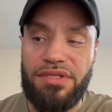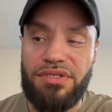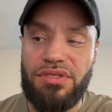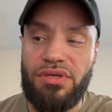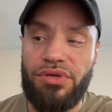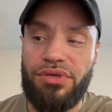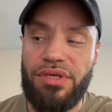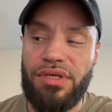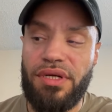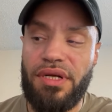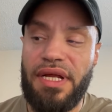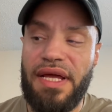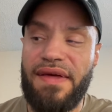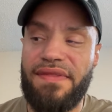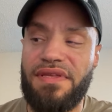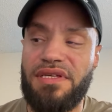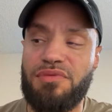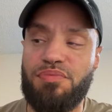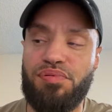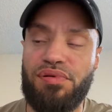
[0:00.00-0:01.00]
So you're going to have
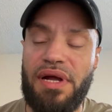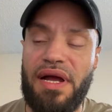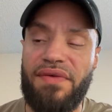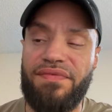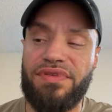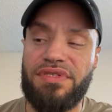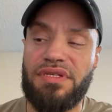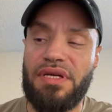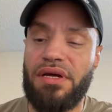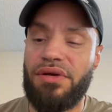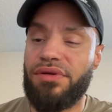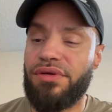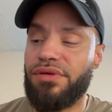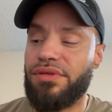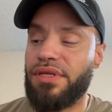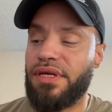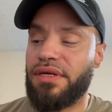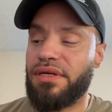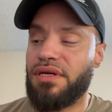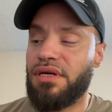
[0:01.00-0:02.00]
these prophets out here
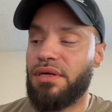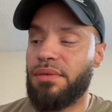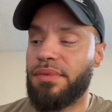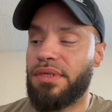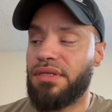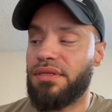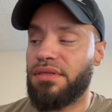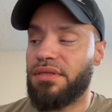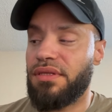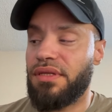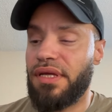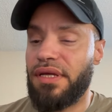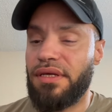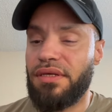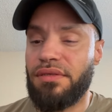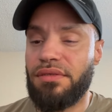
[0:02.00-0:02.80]
that come and they,